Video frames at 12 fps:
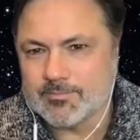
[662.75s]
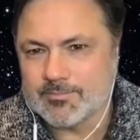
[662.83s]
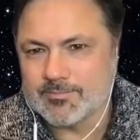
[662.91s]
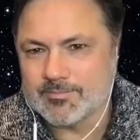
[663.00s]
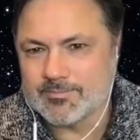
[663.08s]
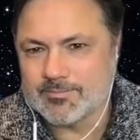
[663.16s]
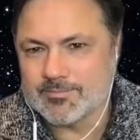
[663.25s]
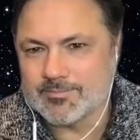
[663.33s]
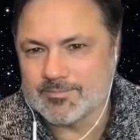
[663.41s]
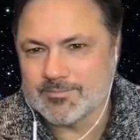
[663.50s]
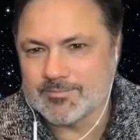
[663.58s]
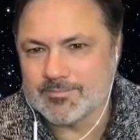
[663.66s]

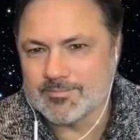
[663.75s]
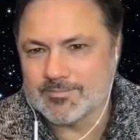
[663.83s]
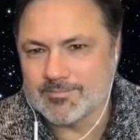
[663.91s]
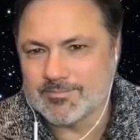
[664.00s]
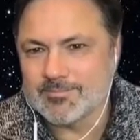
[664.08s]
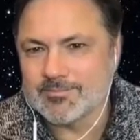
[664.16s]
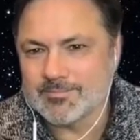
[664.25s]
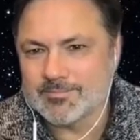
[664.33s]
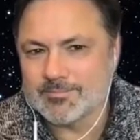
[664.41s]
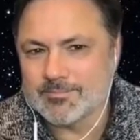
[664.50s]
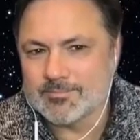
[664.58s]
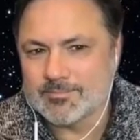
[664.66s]

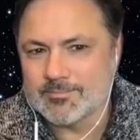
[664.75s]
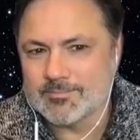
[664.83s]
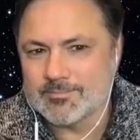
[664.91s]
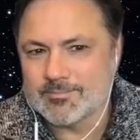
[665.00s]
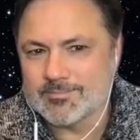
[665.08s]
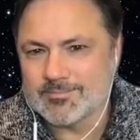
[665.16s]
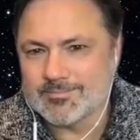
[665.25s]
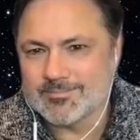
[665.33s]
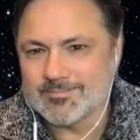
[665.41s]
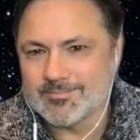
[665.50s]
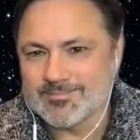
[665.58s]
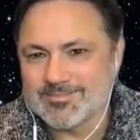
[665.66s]

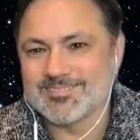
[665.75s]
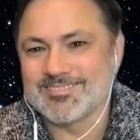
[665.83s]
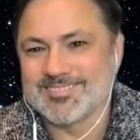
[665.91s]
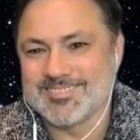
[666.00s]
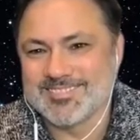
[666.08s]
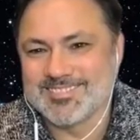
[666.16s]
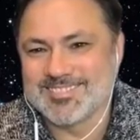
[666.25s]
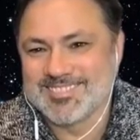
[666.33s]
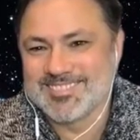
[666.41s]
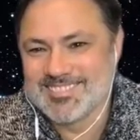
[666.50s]
(not speaking)